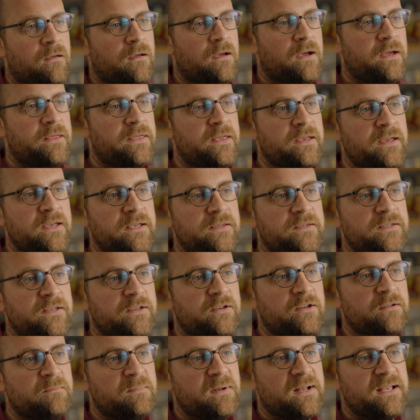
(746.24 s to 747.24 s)
I think it's a
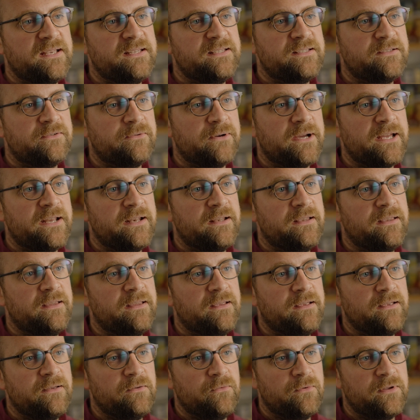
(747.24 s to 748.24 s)
good place to end
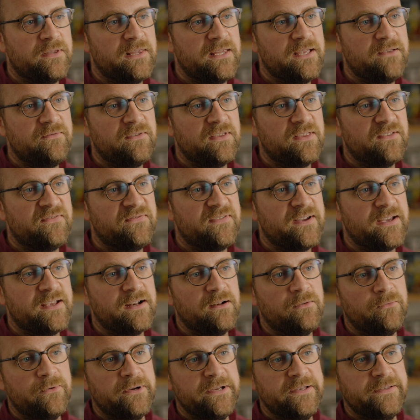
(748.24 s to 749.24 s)
with leaving the
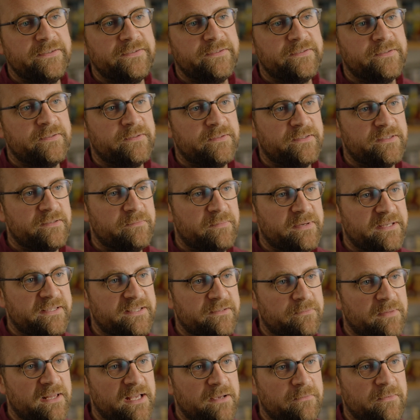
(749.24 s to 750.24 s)
final words to
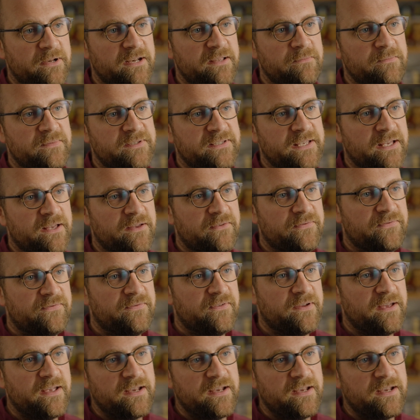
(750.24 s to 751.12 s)
Peter Blackman himself,